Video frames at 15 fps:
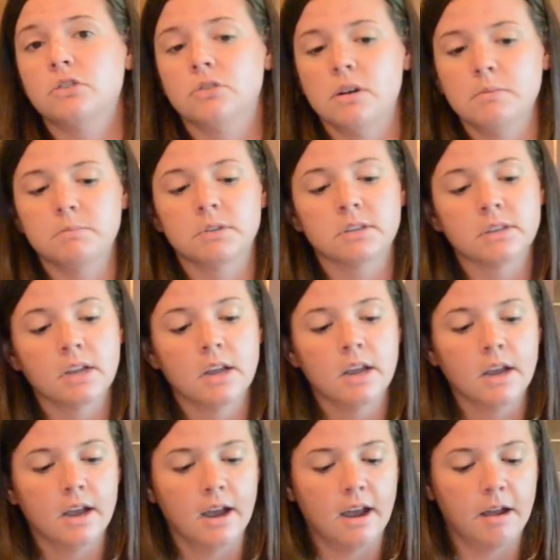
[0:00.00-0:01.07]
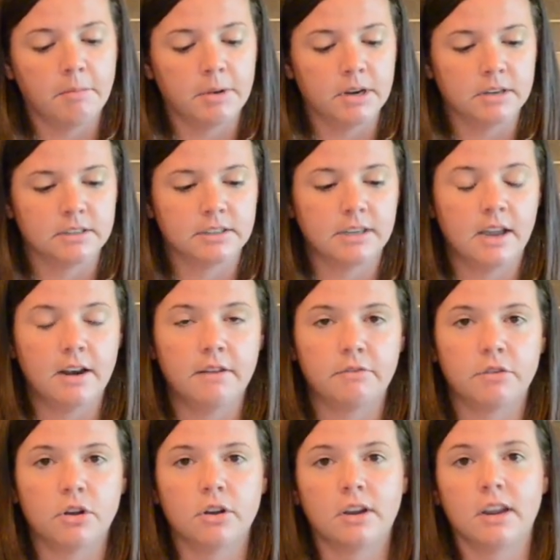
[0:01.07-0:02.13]
shrimps. Instead
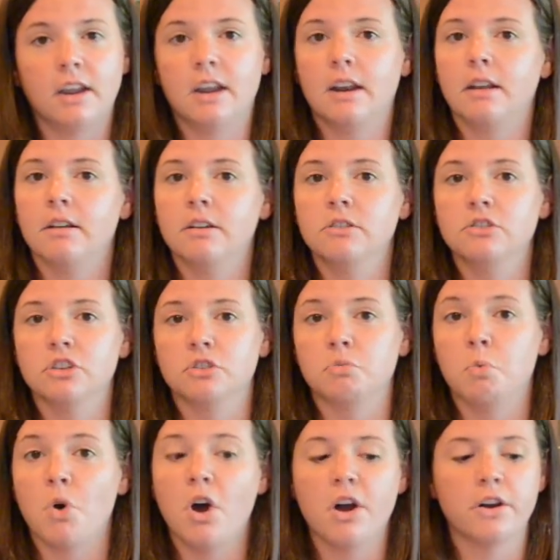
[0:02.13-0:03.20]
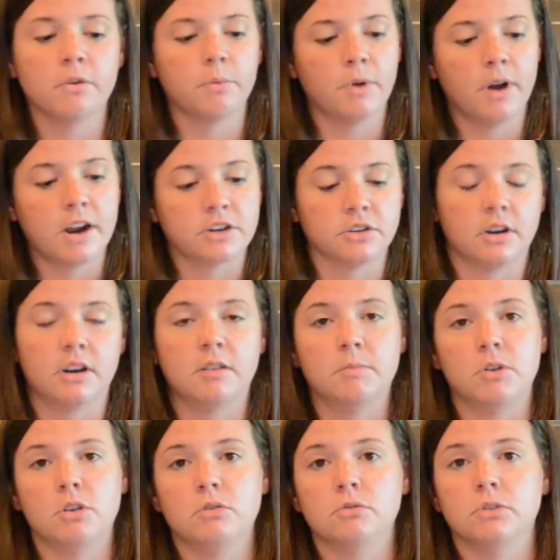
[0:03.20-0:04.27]
of cooking it in just water, we're actually going to be
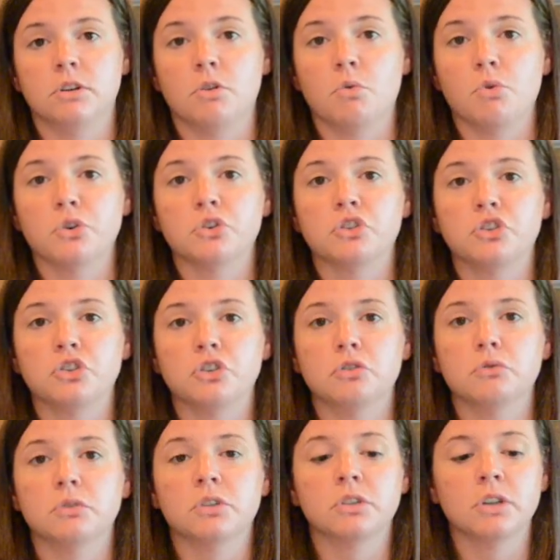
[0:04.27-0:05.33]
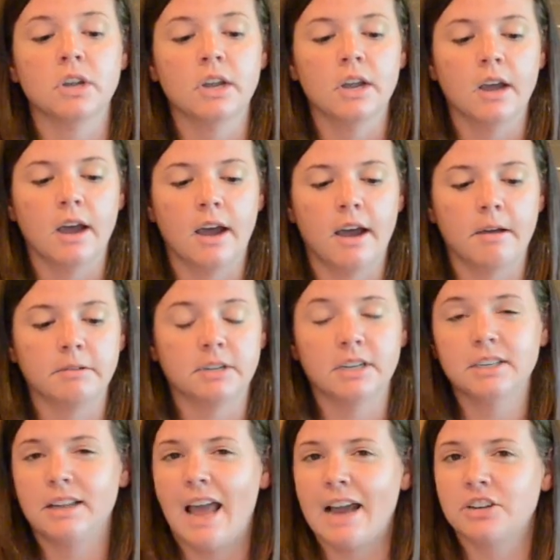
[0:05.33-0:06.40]
using orange juice.
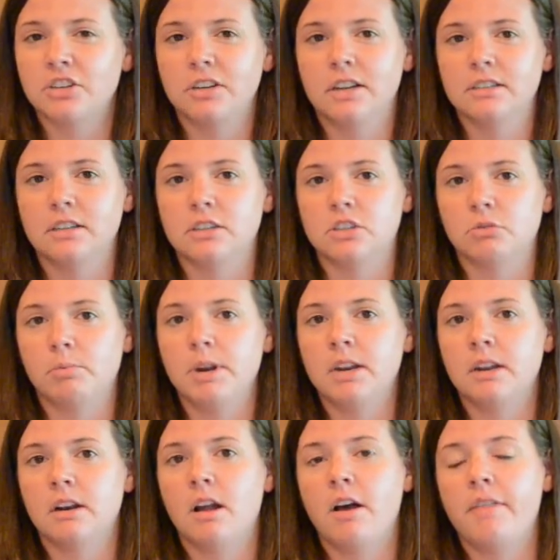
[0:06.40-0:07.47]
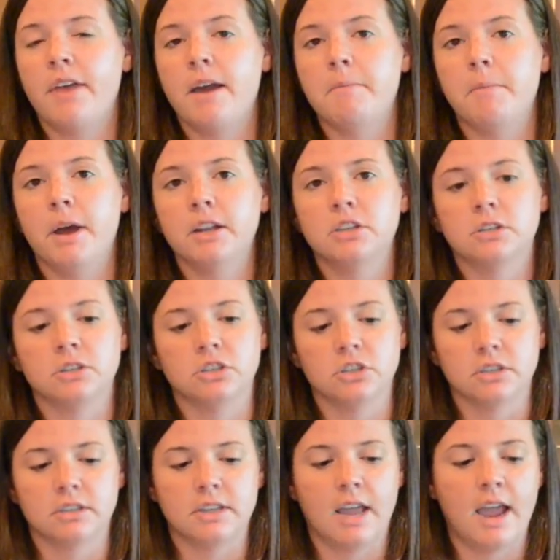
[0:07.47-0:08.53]
It actually doesn't sweeten it all that much,
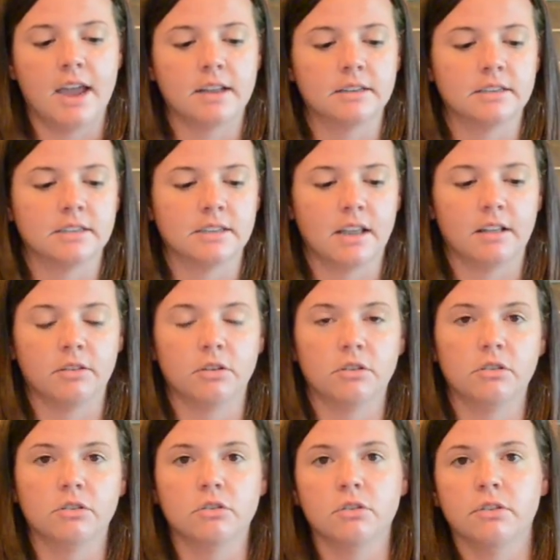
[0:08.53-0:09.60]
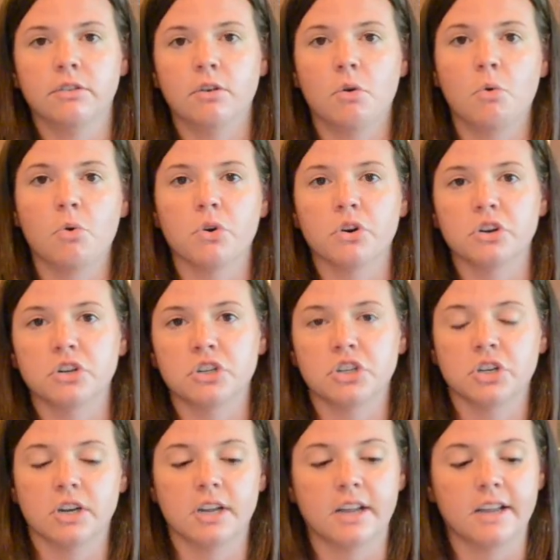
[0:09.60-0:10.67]
just adds that little orange
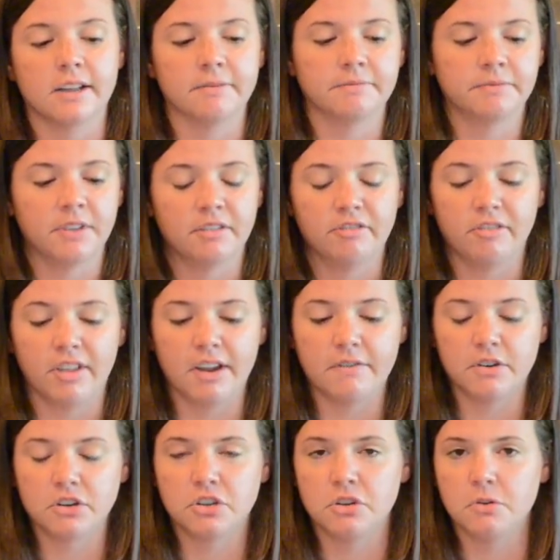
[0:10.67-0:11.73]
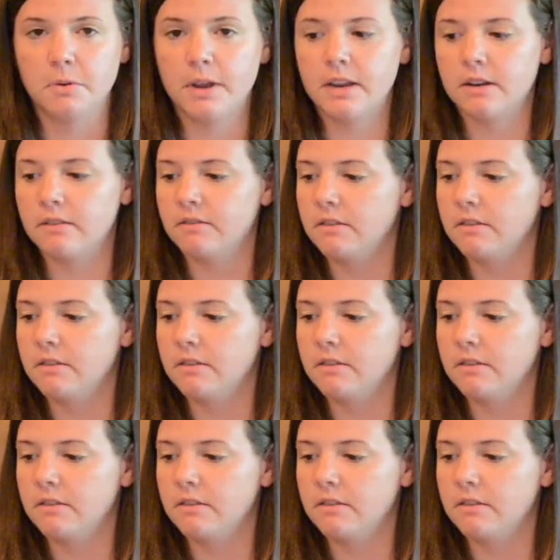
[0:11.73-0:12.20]
flavor to it.